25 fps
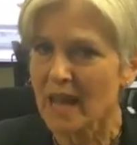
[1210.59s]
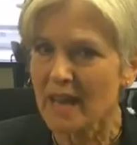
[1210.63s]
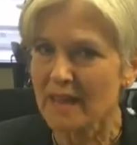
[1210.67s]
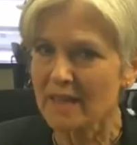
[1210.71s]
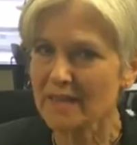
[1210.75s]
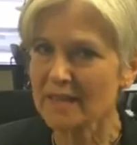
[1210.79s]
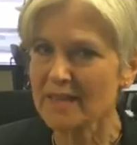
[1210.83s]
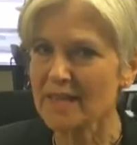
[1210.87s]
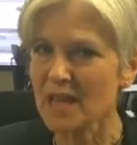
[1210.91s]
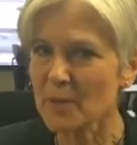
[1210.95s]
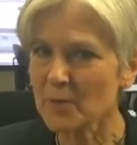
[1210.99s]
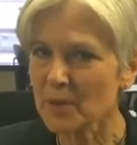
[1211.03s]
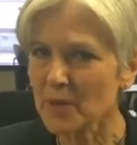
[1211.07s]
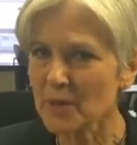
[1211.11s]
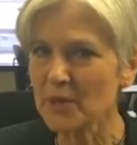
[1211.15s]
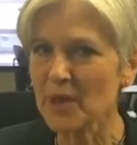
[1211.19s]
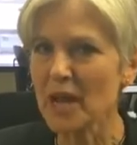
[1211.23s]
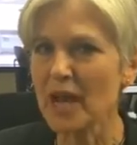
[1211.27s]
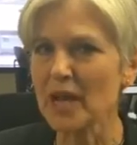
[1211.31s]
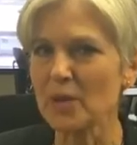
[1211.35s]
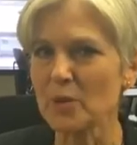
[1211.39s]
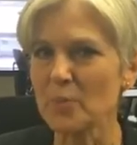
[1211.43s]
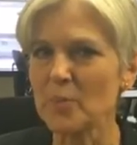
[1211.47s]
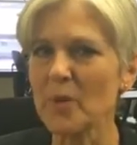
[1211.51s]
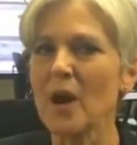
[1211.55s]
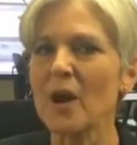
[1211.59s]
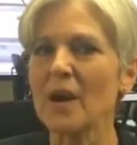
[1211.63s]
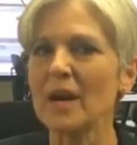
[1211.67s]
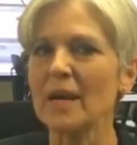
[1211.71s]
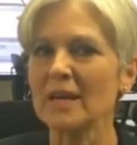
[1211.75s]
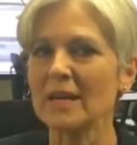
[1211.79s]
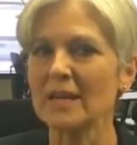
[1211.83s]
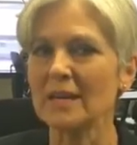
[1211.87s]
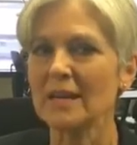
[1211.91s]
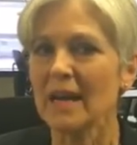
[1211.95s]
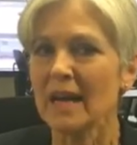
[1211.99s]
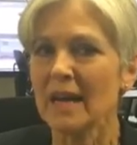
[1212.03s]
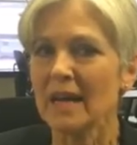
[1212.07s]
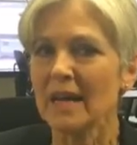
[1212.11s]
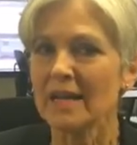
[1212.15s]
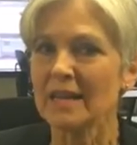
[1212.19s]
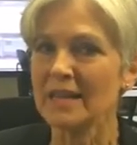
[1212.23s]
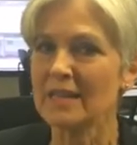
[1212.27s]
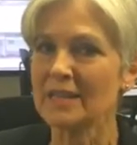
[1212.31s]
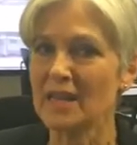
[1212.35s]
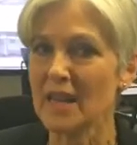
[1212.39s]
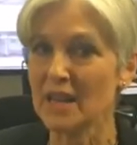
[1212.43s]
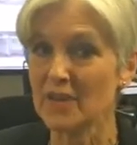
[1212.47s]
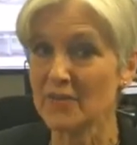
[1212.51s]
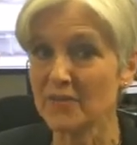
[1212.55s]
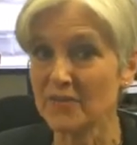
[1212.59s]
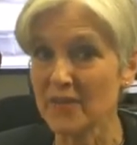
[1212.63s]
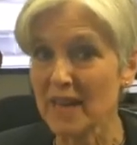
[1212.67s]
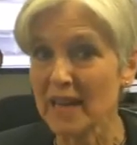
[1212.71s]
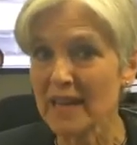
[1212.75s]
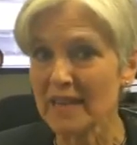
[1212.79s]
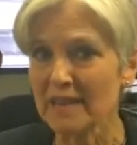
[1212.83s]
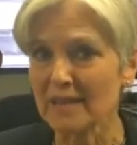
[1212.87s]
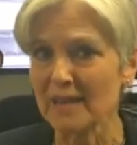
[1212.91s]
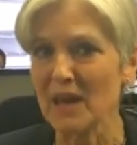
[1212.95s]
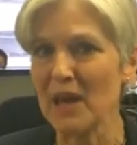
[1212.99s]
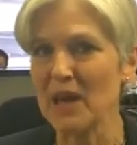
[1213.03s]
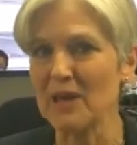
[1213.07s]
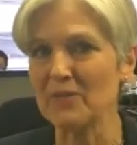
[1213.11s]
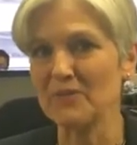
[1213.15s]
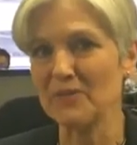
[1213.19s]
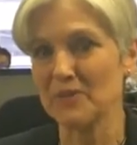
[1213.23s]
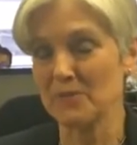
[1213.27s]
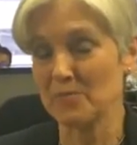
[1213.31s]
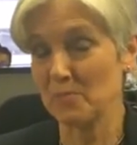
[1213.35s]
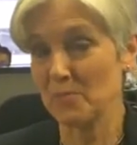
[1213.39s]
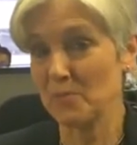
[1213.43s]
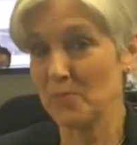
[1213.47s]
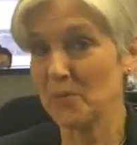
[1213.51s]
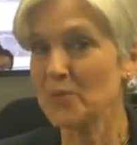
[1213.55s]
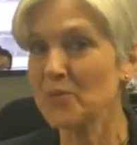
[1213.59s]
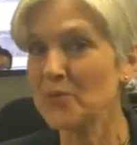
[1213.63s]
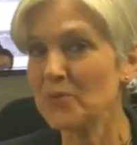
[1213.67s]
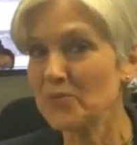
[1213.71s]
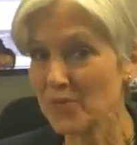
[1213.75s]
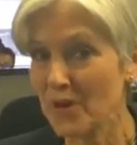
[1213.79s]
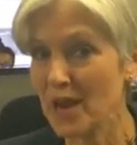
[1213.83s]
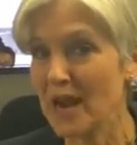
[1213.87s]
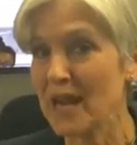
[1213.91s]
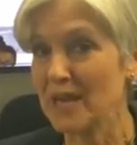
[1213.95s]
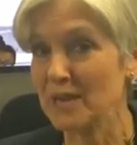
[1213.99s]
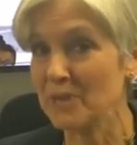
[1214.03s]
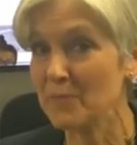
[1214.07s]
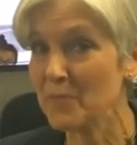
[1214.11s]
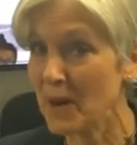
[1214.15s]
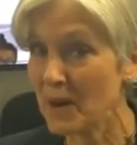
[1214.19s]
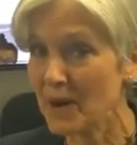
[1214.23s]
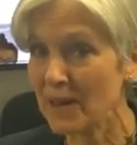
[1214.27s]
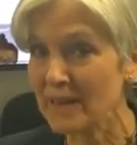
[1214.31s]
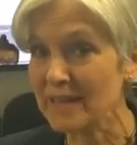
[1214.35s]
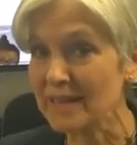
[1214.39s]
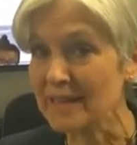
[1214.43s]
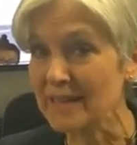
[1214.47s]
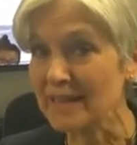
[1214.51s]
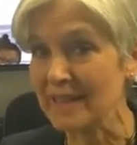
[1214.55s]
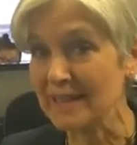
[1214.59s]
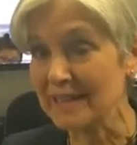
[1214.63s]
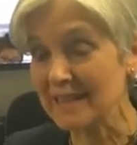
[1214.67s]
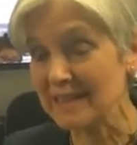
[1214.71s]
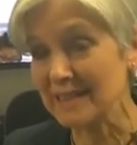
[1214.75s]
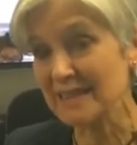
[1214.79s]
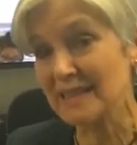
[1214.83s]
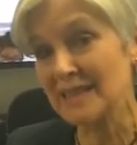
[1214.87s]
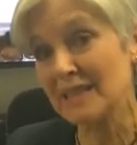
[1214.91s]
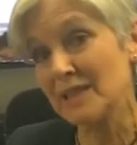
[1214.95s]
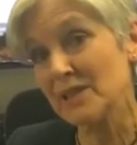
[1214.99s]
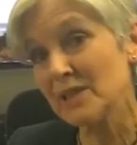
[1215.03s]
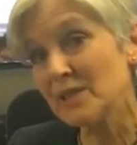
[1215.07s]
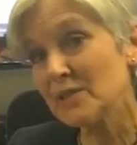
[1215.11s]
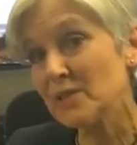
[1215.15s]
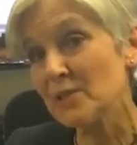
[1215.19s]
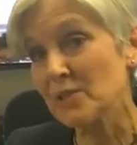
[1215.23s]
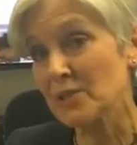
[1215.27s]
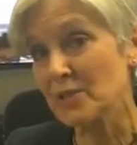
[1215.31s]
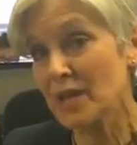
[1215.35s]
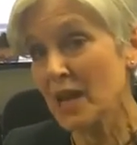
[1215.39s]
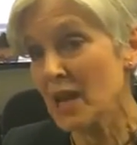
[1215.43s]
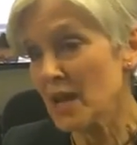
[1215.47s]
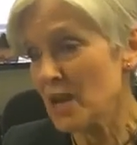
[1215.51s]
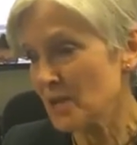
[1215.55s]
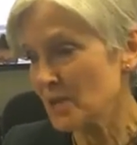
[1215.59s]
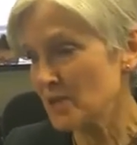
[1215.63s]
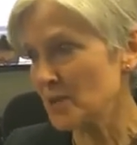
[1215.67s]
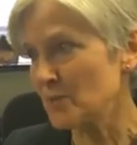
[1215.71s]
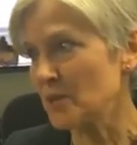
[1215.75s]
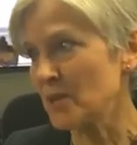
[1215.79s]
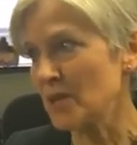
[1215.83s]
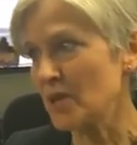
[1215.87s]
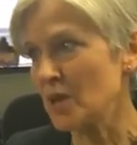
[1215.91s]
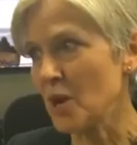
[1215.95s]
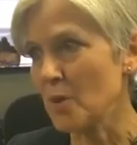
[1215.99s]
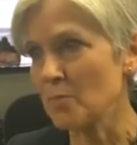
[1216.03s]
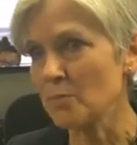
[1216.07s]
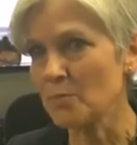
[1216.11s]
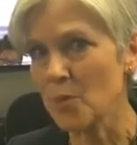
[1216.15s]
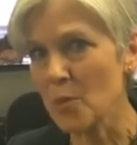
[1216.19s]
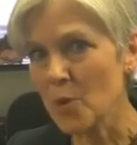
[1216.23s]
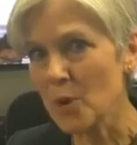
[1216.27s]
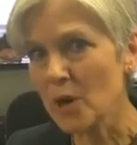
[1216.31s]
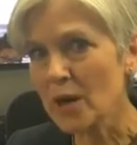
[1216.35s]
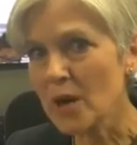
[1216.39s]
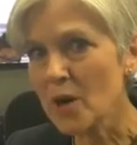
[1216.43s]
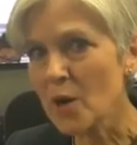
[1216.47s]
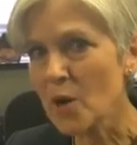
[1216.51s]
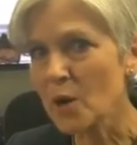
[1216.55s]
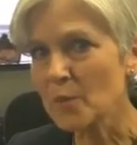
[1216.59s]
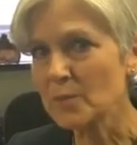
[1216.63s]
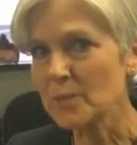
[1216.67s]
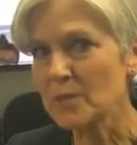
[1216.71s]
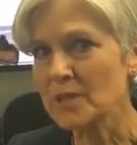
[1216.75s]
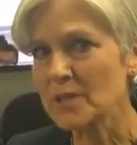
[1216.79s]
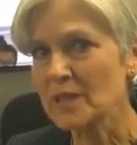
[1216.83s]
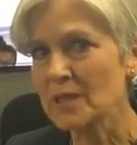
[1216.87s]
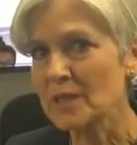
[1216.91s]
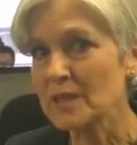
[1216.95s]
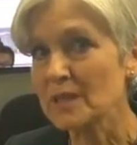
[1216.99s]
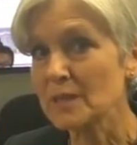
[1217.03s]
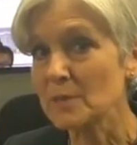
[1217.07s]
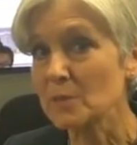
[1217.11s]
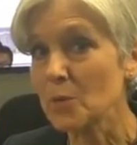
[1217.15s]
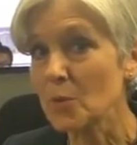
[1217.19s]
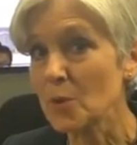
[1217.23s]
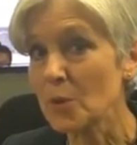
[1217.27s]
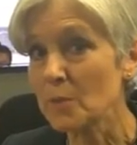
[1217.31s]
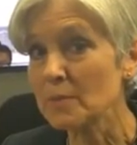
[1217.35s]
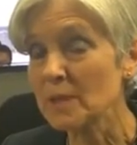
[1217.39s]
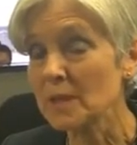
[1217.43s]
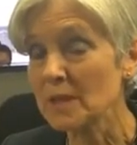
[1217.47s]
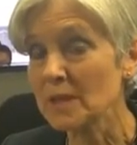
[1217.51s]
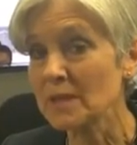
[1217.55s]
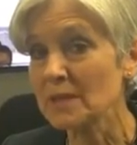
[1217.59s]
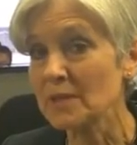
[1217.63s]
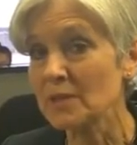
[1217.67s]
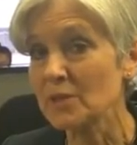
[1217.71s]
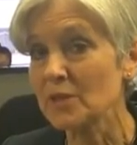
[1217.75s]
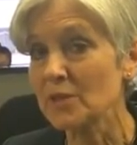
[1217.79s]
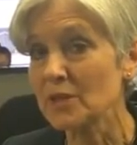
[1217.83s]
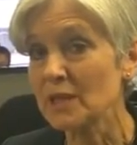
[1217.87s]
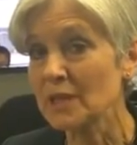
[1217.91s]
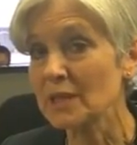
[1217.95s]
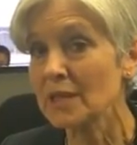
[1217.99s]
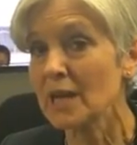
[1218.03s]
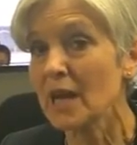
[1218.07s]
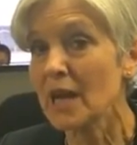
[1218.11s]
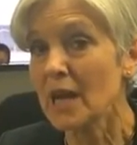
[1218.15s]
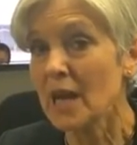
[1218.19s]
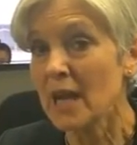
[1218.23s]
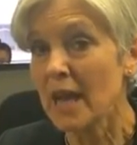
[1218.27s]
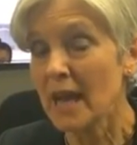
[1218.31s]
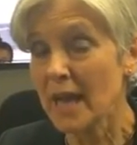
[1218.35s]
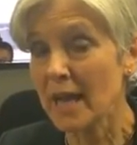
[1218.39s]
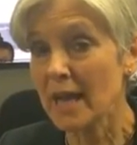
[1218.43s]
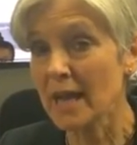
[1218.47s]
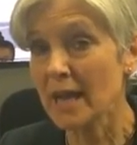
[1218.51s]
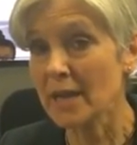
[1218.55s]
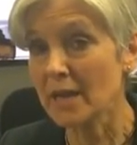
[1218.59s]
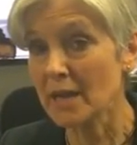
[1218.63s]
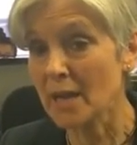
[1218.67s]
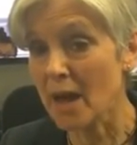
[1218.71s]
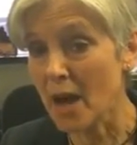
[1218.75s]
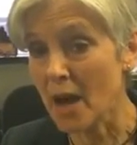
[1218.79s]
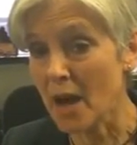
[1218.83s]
The Democratic Party is a fake left, move right party that continues to become more corporatist, more militarist, and